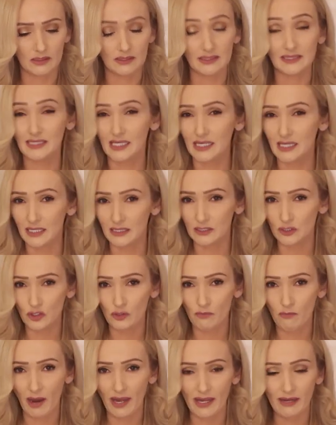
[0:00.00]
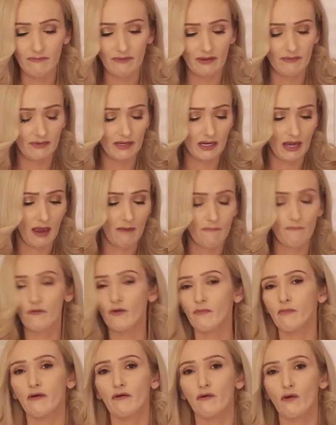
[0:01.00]
didn't. You might have even come
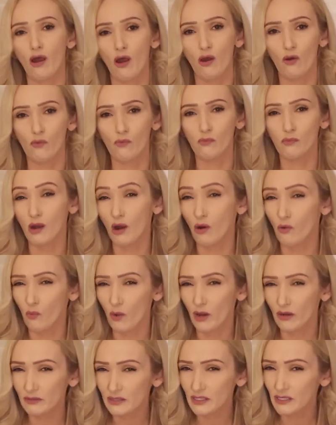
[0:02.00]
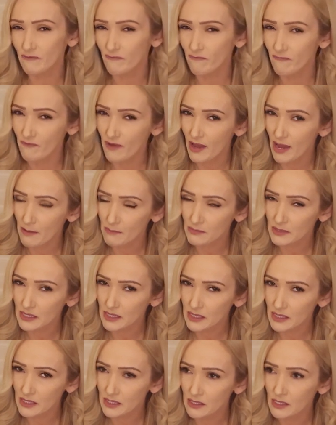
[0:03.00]
from a wealthy
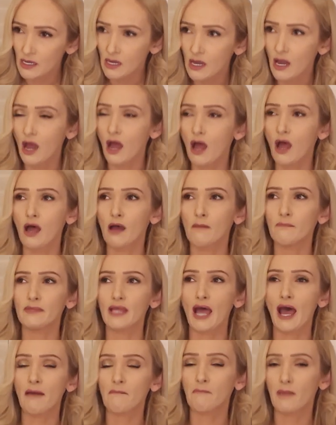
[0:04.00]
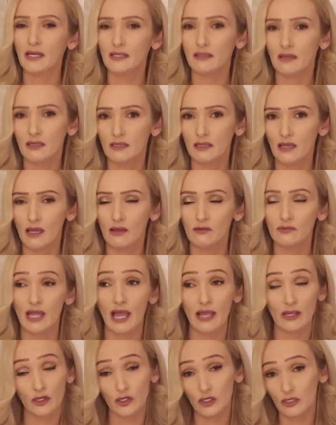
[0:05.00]
family.
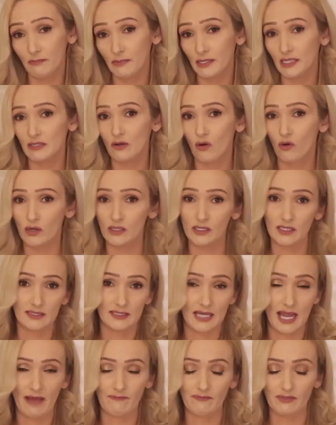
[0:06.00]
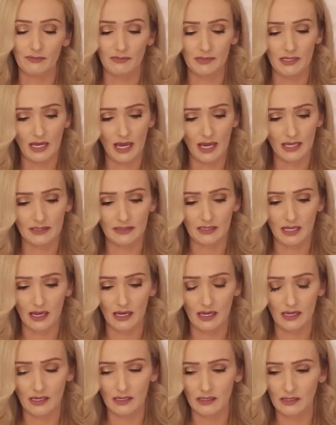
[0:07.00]
That could be, or it doesn't have to be
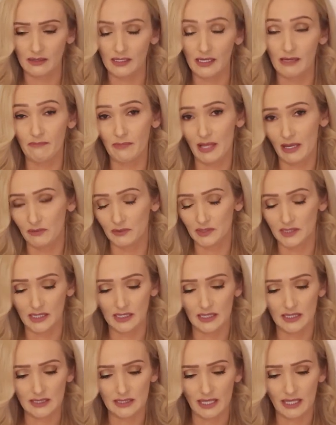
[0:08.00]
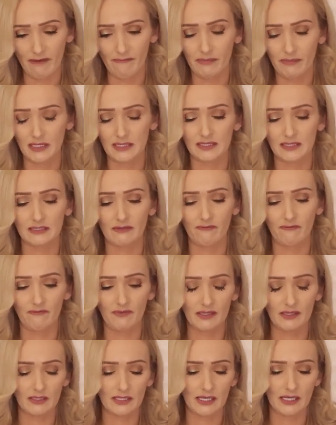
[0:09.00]
a theme that was in this life, but it's the
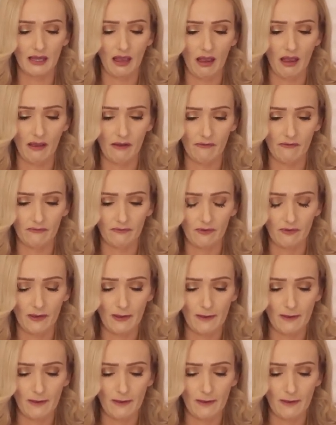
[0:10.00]
feeling of,